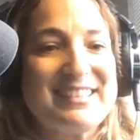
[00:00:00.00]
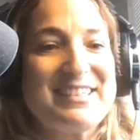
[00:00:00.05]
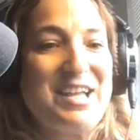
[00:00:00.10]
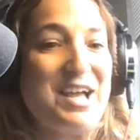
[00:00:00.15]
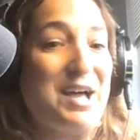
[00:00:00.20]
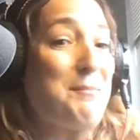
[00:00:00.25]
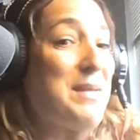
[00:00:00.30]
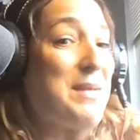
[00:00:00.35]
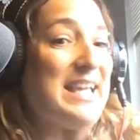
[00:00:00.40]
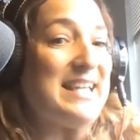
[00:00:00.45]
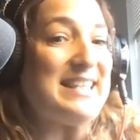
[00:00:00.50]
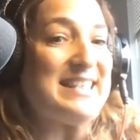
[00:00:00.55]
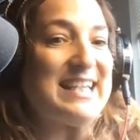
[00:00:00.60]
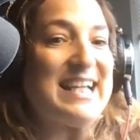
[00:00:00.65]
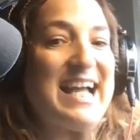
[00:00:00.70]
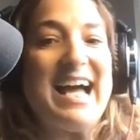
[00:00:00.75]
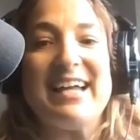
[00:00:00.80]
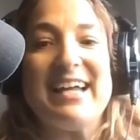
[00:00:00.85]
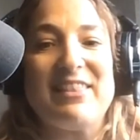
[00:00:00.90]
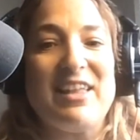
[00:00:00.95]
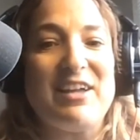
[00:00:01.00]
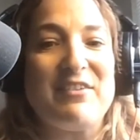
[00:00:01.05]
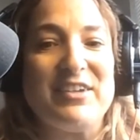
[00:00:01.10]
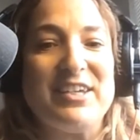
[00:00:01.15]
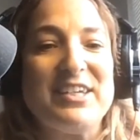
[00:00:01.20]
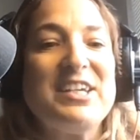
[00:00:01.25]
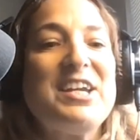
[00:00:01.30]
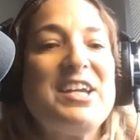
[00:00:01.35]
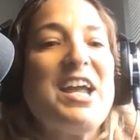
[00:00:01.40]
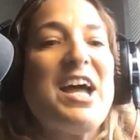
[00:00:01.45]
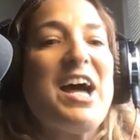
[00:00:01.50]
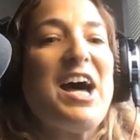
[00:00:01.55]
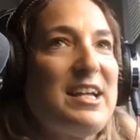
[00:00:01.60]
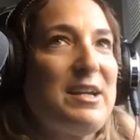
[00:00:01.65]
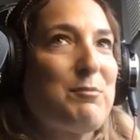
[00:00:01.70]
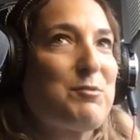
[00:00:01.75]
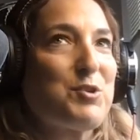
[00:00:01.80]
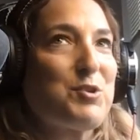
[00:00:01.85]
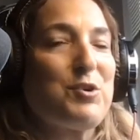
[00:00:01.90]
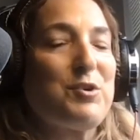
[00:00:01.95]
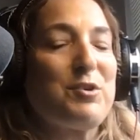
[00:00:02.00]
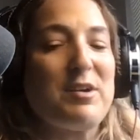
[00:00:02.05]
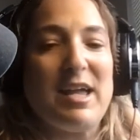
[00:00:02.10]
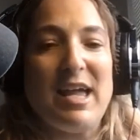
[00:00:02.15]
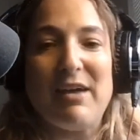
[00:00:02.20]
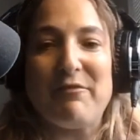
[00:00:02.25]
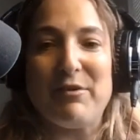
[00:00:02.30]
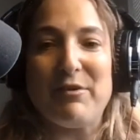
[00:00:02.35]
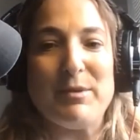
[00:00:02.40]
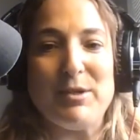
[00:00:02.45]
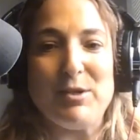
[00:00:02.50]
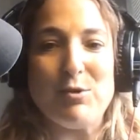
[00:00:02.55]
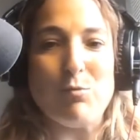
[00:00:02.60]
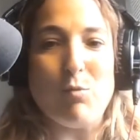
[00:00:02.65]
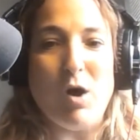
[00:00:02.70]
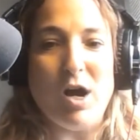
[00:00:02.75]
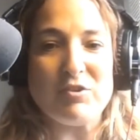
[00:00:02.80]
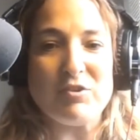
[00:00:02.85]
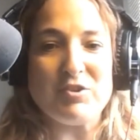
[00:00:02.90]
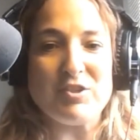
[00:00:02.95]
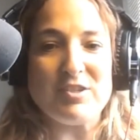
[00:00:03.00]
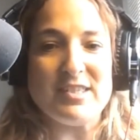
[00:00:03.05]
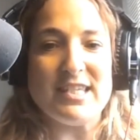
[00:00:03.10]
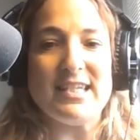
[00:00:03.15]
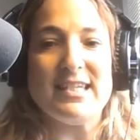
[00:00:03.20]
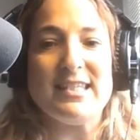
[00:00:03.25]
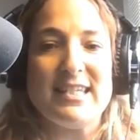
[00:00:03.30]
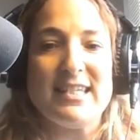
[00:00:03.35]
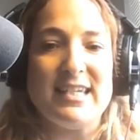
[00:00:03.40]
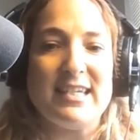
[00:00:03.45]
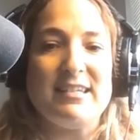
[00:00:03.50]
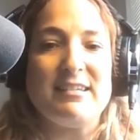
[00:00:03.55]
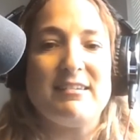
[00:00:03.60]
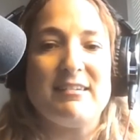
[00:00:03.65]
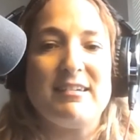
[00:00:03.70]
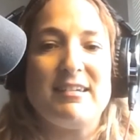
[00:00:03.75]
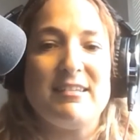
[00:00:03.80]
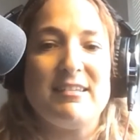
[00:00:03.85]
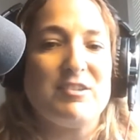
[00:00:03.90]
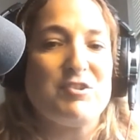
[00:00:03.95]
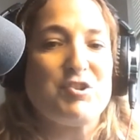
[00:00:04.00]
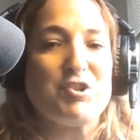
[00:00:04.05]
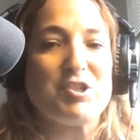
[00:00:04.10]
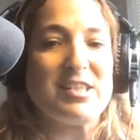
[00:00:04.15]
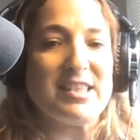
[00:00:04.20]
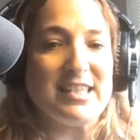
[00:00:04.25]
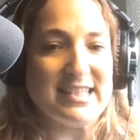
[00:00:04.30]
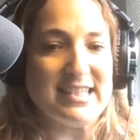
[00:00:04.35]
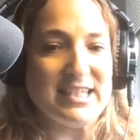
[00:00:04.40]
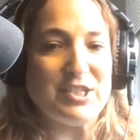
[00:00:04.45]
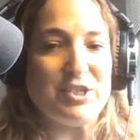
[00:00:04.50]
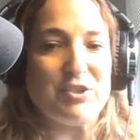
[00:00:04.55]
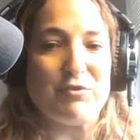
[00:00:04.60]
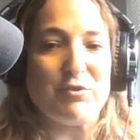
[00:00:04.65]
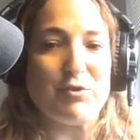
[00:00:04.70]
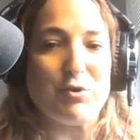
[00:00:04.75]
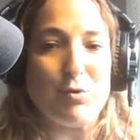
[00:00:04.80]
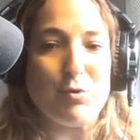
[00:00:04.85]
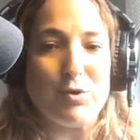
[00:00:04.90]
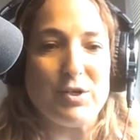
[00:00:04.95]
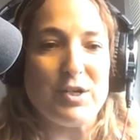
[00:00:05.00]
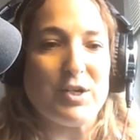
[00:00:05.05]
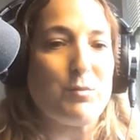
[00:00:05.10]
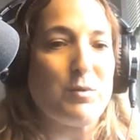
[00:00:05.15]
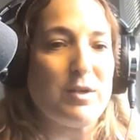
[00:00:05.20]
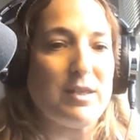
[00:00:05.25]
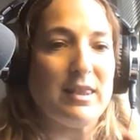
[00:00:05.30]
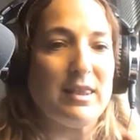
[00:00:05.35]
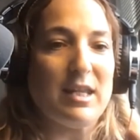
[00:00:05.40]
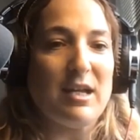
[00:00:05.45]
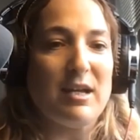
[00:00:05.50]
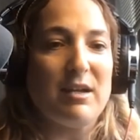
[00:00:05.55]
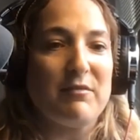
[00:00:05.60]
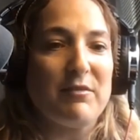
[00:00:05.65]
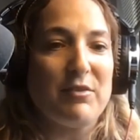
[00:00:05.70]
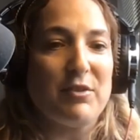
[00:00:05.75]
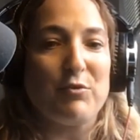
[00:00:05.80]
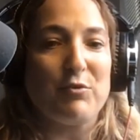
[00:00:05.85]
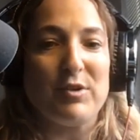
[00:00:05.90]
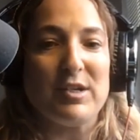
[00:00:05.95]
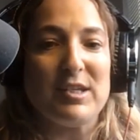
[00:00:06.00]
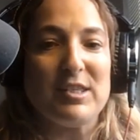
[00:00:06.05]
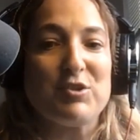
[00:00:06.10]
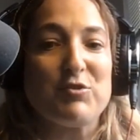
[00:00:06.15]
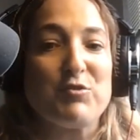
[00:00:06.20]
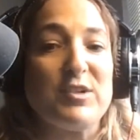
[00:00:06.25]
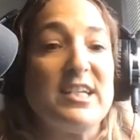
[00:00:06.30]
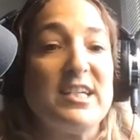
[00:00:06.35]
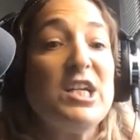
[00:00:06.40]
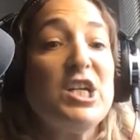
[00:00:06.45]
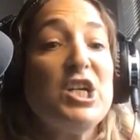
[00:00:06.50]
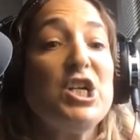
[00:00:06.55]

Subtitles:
Amazing. I love it. And I'm sure everybody who watches this and isn't just listening to the recording will love the green screen.